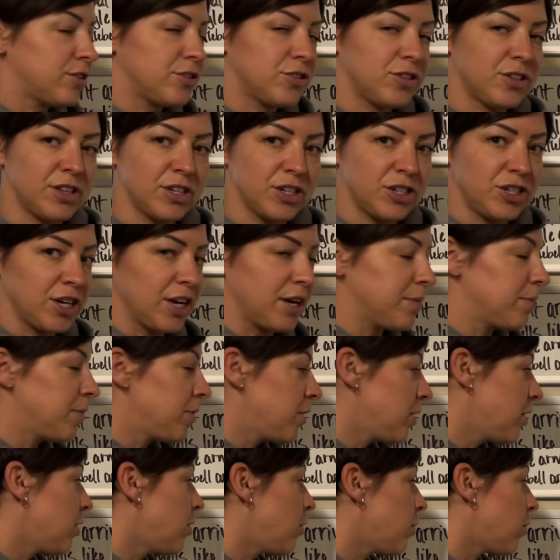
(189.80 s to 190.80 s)
to the
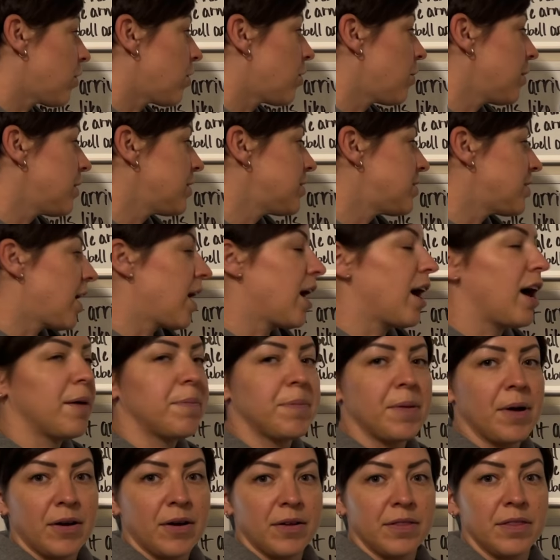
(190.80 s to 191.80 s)
gym, we're going to
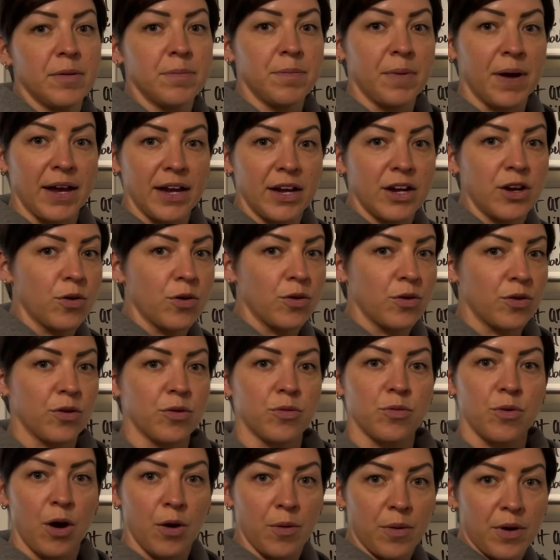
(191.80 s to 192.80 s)
hop on the bike or the
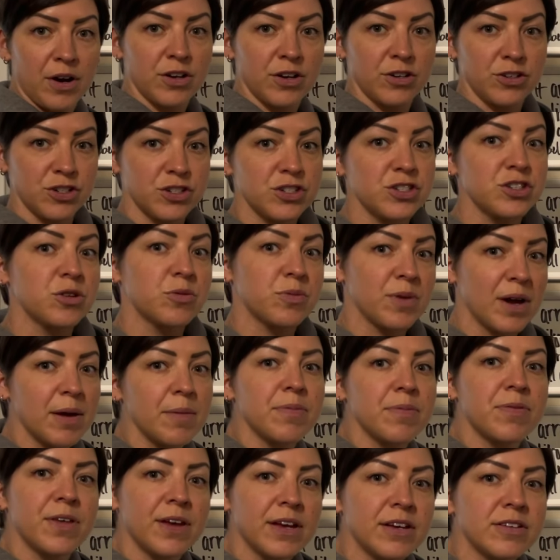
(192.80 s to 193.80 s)
rower just to
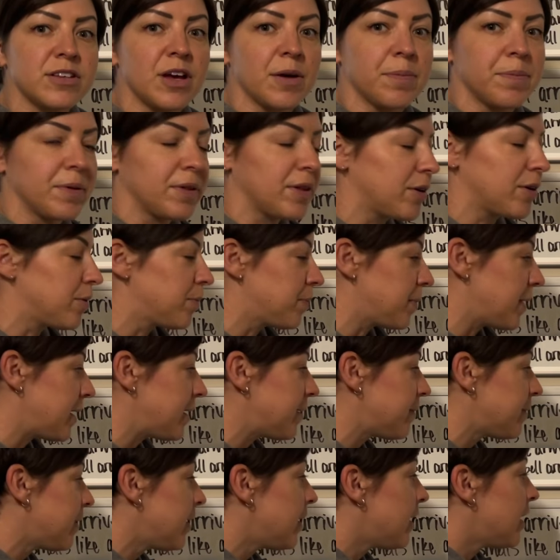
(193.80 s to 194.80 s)
ramp things up a little
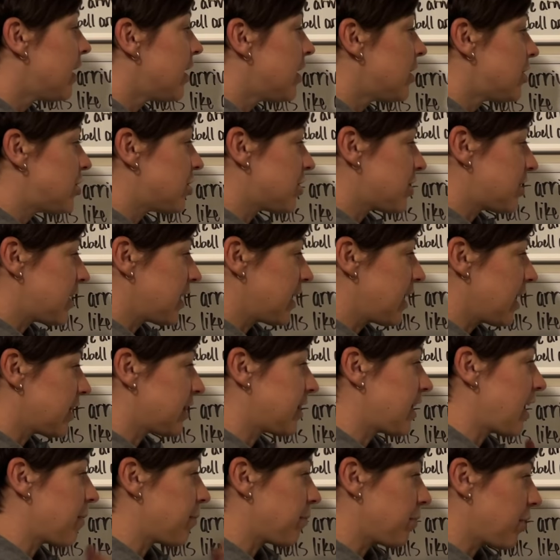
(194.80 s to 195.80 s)
bit, just to get
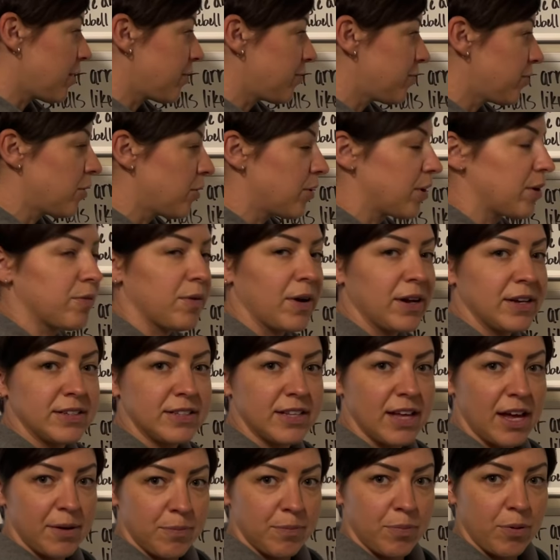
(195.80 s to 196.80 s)
that blood flowing, raise
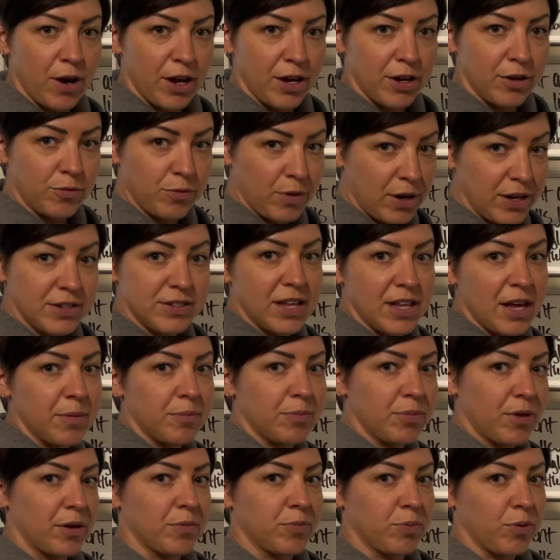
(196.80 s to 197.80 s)
that
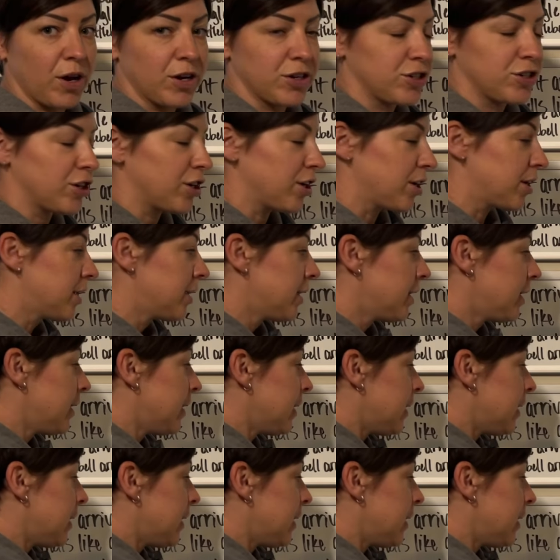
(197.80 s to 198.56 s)
blood pressure,